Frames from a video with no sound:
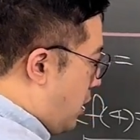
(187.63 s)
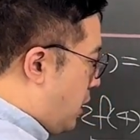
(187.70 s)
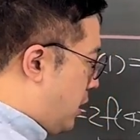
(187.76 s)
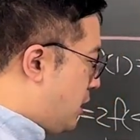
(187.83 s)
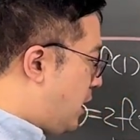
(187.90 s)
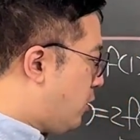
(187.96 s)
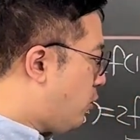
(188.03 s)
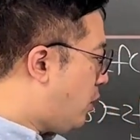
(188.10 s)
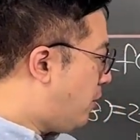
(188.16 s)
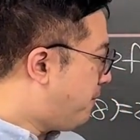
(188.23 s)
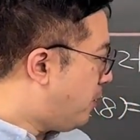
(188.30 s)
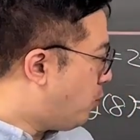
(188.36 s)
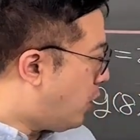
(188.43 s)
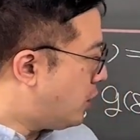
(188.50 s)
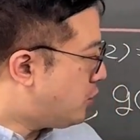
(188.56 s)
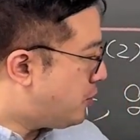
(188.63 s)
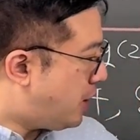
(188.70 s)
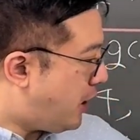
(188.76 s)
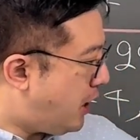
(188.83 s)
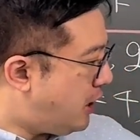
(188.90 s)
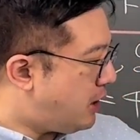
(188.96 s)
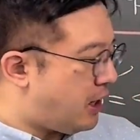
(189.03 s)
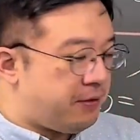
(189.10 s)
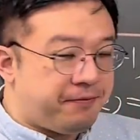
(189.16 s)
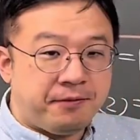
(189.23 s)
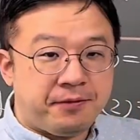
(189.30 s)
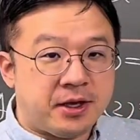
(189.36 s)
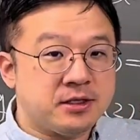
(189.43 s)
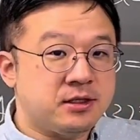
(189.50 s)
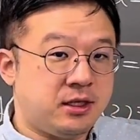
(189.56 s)
Integral from 1 to 8 f of
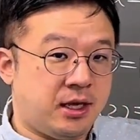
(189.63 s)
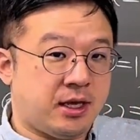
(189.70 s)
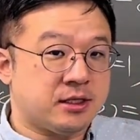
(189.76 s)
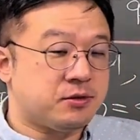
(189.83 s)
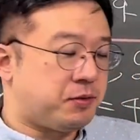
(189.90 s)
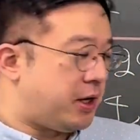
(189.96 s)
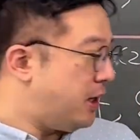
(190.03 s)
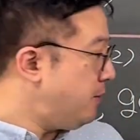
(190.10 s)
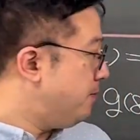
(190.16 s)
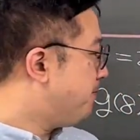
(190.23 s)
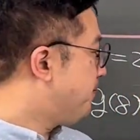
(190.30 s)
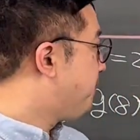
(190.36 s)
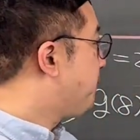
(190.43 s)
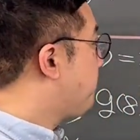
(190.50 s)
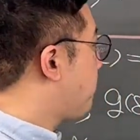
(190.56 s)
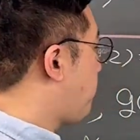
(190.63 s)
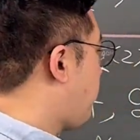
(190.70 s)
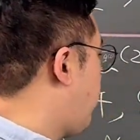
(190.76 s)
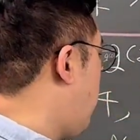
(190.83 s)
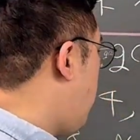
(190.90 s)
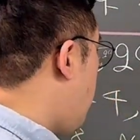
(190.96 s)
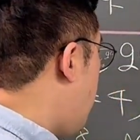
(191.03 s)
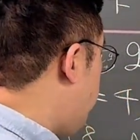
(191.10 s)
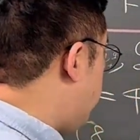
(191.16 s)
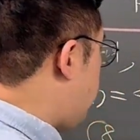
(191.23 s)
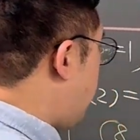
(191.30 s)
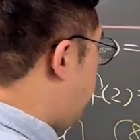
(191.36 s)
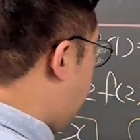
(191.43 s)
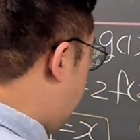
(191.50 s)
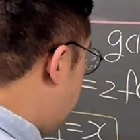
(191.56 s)
x dx, right? But
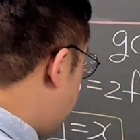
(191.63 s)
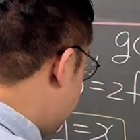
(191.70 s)
then again,